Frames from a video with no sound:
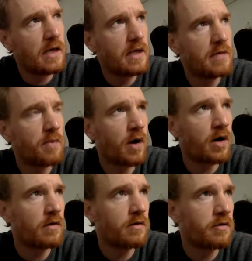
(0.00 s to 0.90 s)
in
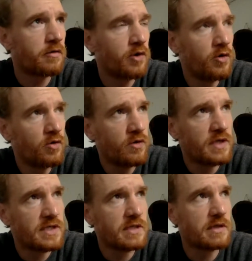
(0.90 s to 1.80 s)
part through
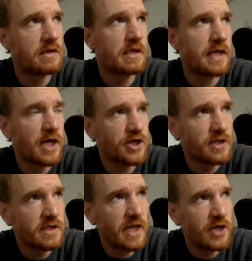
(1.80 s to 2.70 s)
this connection
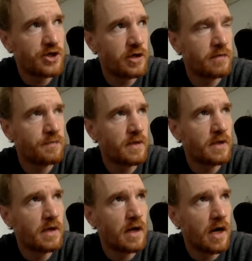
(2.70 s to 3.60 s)
to nature,
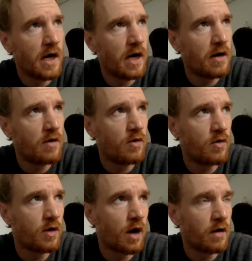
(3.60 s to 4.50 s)

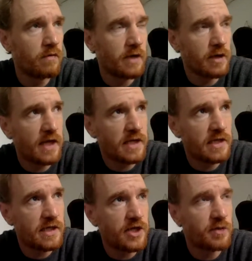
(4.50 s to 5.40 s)
or are they're connected
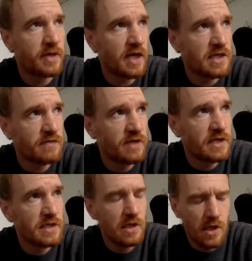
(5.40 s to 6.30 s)
to nature because of
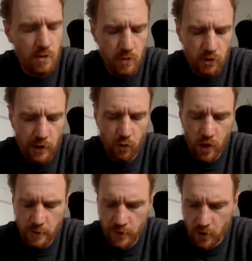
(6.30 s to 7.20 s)
this, but right,
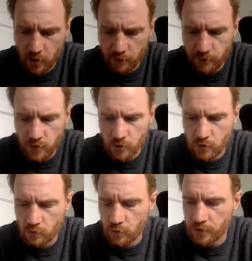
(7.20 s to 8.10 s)
women are viewed
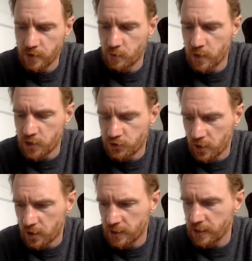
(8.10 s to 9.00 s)
within the
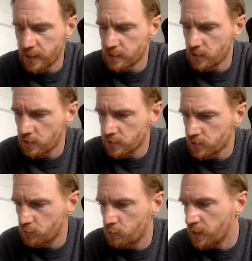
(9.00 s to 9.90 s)
patriarchy as
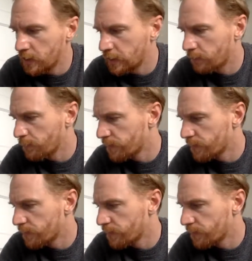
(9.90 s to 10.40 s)
also being